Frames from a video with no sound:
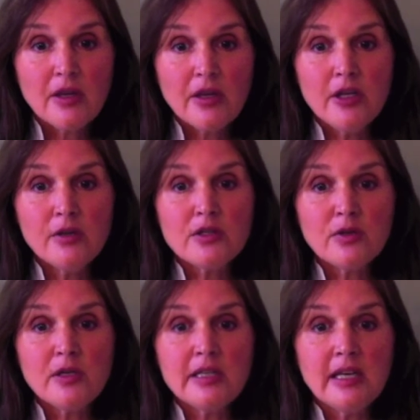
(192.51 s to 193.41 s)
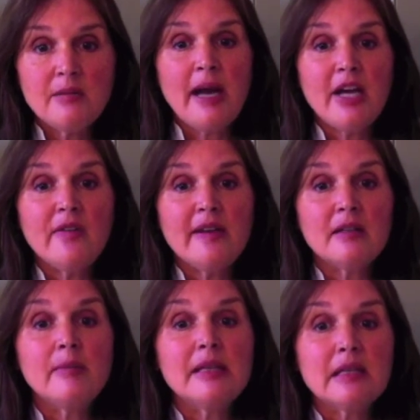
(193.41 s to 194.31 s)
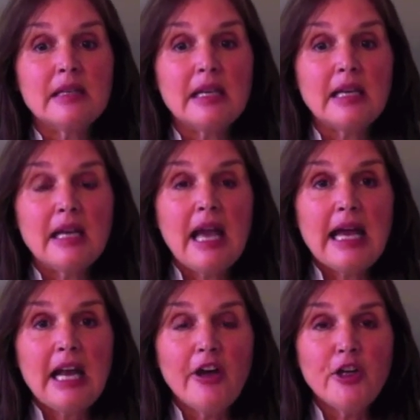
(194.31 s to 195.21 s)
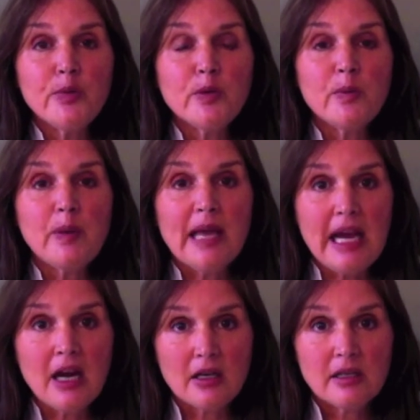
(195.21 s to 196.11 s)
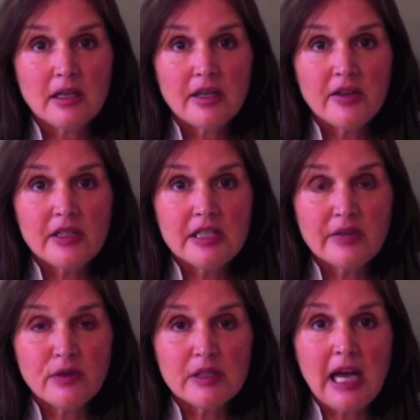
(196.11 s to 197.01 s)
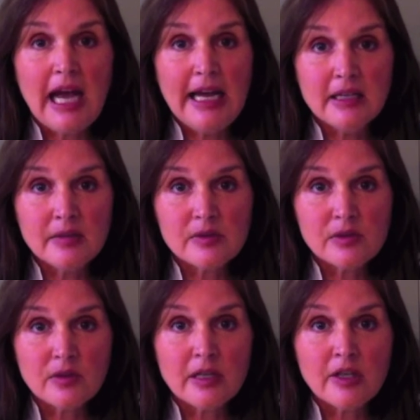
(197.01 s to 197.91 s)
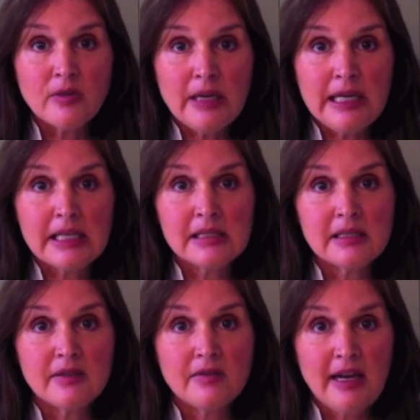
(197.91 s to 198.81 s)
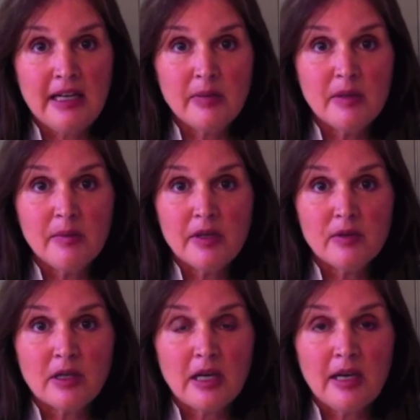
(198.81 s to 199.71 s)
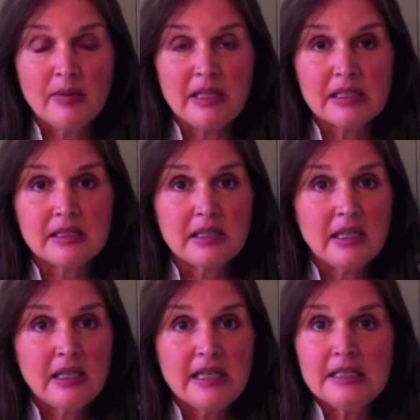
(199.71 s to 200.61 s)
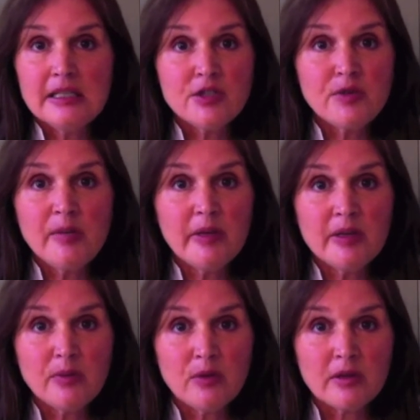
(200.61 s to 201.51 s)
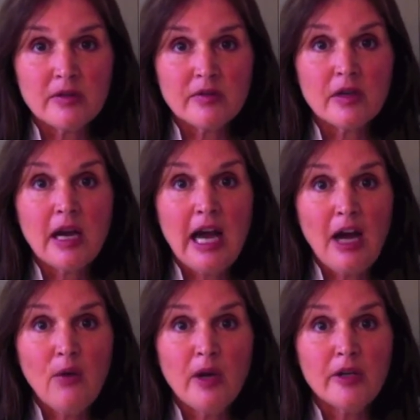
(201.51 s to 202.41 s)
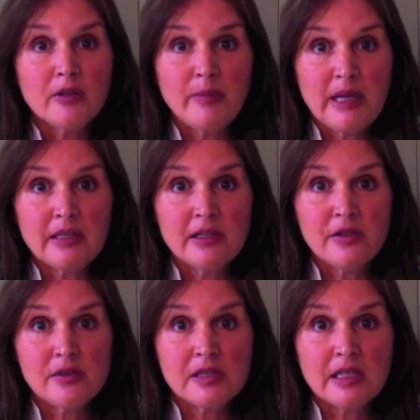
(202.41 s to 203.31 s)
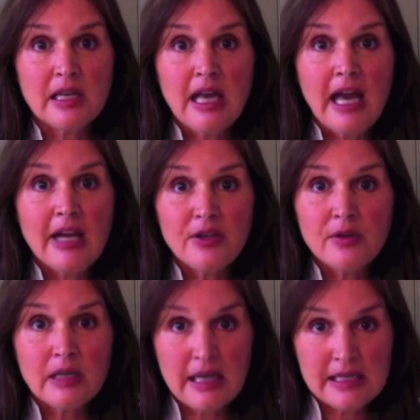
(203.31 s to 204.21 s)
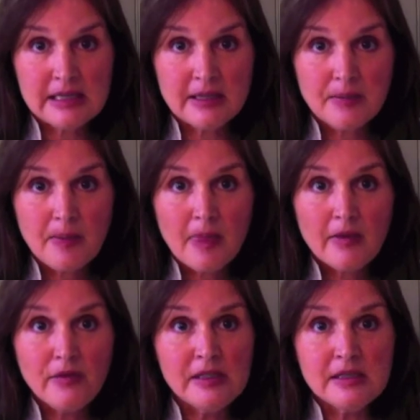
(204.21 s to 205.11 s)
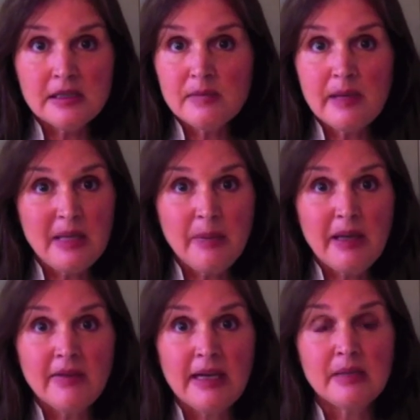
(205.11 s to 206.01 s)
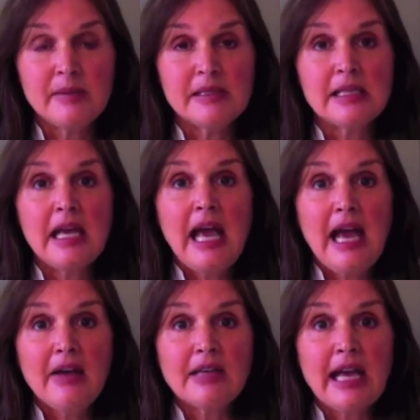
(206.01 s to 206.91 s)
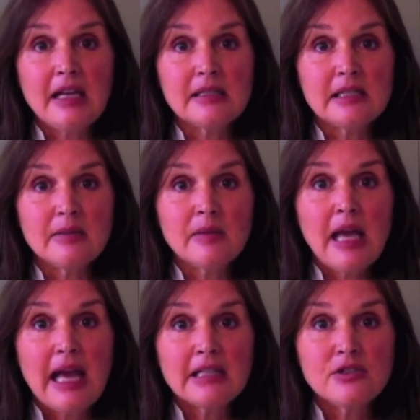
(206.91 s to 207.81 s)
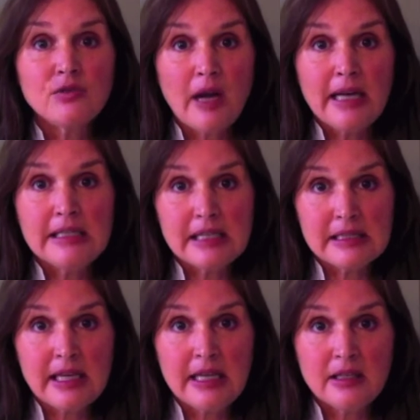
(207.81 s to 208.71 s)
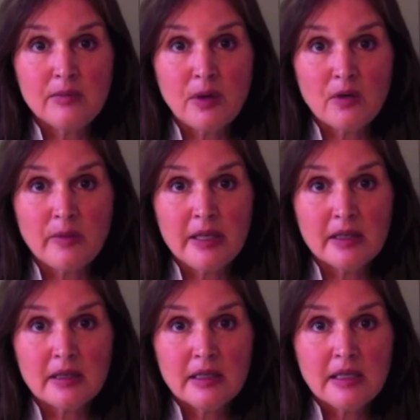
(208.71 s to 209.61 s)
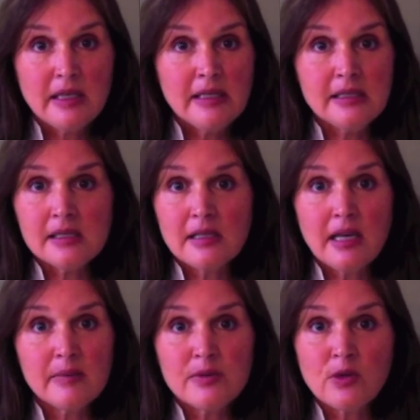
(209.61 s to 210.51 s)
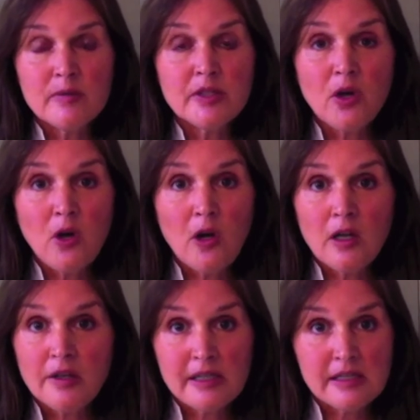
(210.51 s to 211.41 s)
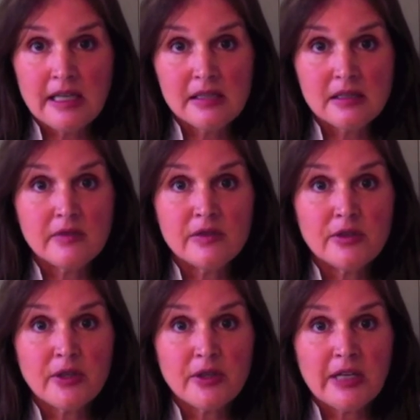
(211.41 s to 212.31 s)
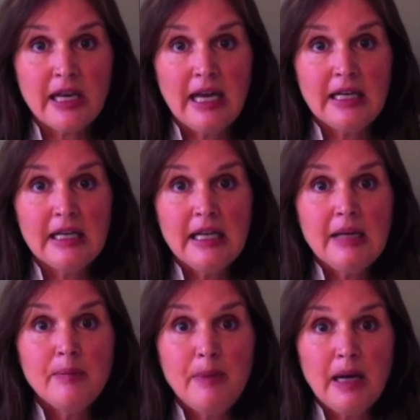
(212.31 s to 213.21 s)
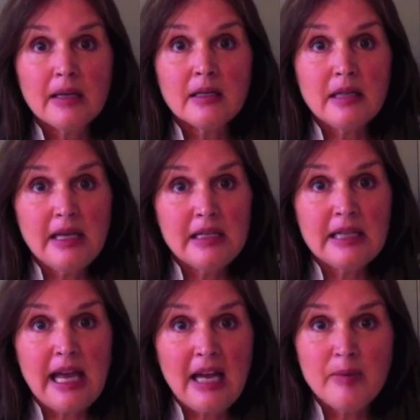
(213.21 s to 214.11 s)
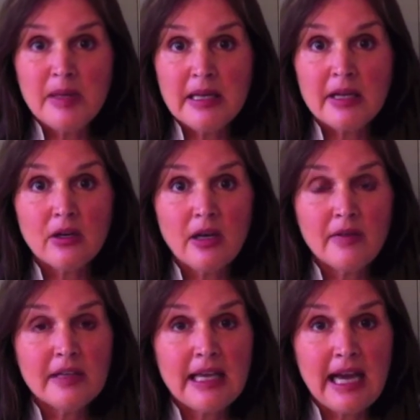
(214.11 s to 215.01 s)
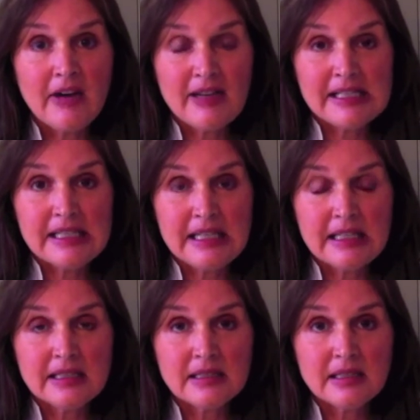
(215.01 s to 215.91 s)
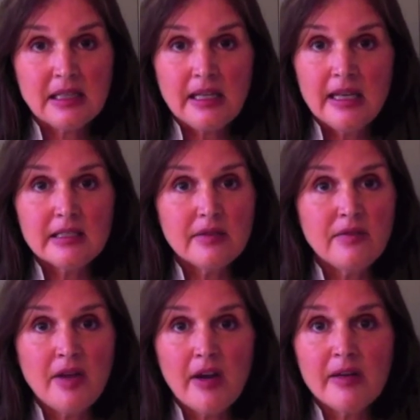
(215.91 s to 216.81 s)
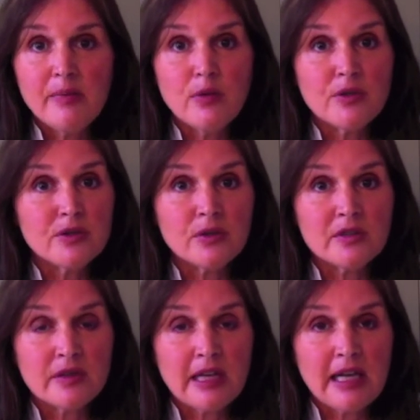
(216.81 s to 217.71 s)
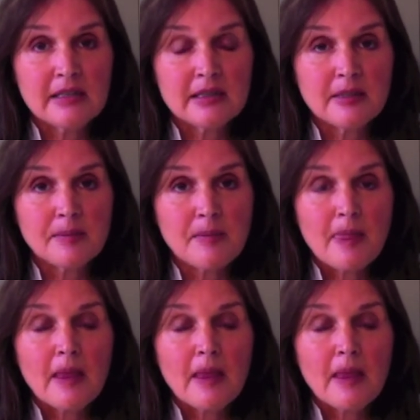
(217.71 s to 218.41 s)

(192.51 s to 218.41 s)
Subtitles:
You know, sourcing and bioavailability and how you prepare the different items or ingredients in a vitamin mineral complex is extremely important for how well your pet can use it and utilize it. For instance, many pet vitamins have calcium as dried desiccated bone meal. This is not absorbed at all in the intestine of your dog or cat, but the lead and cadmium that it often carries is. It's a very poor source for calcium.